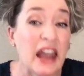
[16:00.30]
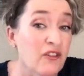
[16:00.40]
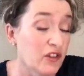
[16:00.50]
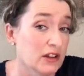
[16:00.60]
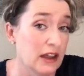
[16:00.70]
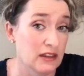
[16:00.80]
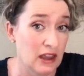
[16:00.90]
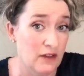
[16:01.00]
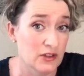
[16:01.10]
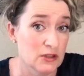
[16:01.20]
they feel like they
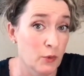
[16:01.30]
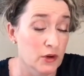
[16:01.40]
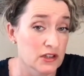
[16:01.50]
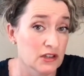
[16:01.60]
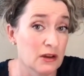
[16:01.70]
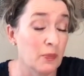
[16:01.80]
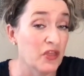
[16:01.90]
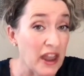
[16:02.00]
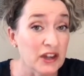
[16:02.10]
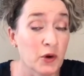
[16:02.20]
have a support system.
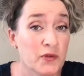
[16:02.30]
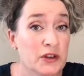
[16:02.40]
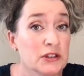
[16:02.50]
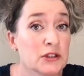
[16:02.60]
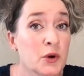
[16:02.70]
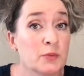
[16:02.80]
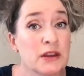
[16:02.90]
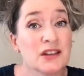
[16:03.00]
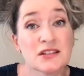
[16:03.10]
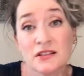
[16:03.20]
They don't feel alone,
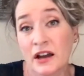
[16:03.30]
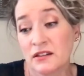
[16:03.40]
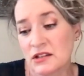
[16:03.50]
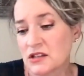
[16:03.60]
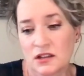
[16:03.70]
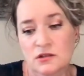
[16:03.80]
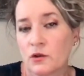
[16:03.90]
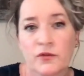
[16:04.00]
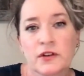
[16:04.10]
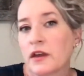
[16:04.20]
because a lot of these kids
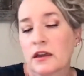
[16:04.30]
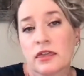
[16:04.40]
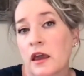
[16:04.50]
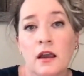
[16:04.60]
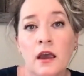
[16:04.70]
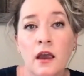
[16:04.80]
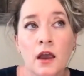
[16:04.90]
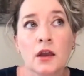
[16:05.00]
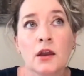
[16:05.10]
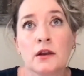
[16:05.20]
don't feel like they
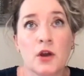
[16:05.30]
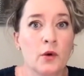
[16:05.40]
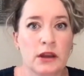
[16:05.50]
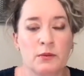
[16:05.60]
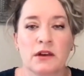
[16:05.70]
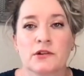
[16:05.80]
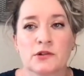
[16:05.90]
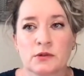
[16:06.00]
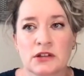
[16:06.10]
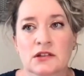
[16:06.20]
know anybody
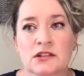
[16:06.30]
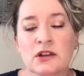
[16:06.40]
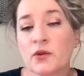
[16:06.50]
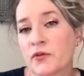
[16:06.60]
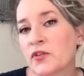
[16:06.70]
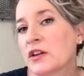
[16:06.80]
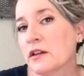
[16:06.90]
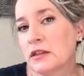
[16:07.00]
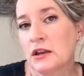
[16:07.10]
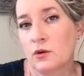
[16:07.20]
else with tics. They don't feel
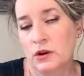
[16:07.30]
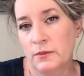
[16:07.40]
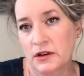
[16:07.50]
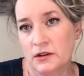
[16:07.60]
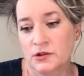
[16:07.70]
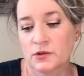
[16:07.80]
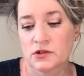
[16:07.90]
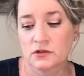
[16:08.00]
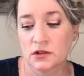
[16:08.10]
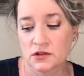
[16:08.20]
like they know anybody else
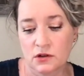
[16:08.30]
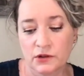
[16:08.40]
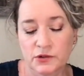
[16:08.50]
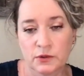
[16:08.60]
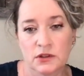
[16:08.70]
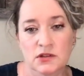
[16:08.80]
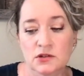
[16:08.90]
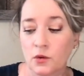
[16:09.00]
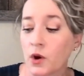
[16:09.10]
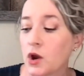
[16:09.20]
that struggles with this.
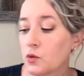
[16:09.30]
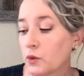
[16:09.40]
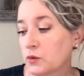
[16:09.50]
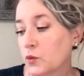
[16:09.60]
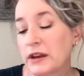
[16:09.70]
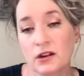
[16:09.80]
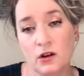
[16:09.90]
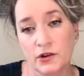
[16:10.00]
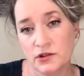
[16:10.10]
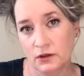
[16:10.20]
So when we can
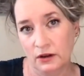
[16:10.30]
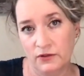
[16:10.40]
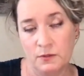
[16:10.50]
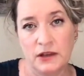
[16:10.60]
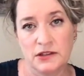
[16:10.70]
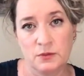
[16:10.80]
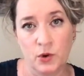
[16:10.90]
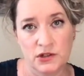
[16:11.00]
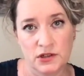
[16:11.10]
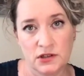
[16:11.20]
also give them that
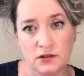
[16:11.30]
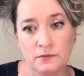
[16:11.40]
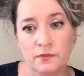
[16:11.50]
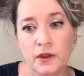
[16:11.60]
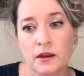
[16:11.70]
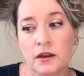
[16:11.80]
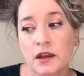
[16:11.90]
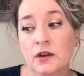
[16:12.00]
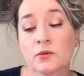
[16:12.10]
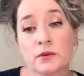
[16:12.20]
support system,
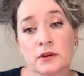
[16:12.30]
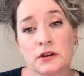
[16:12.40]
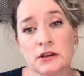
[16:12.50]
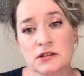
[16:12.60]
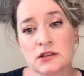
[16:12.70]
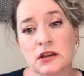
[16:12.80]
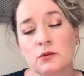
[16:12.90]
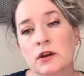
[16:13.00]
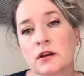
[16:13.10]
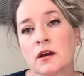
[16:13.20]
it really is key.
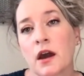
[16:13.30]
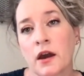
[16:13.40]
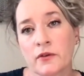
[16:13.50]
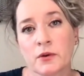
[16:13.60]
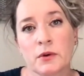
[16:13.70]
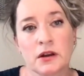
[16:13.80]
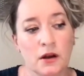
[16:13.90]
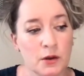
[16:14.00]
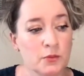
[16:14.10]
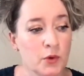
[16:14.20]
We can get everybody
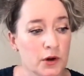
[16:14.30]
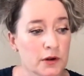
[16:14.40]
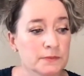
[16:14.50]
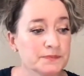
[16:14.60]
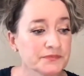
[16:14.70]
on board.